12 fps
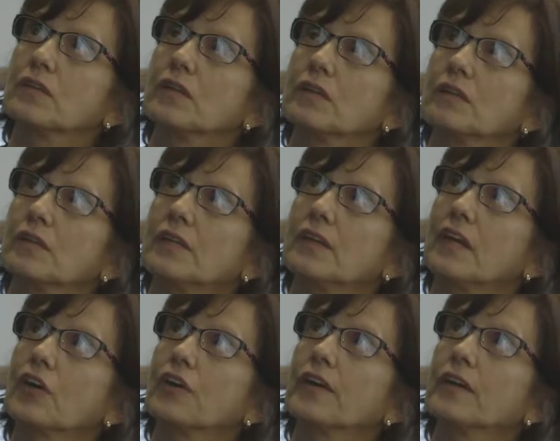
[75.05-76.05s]
in the
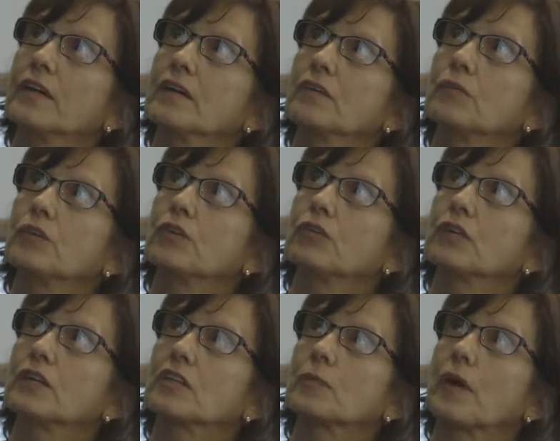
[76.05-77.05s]
area when you look at the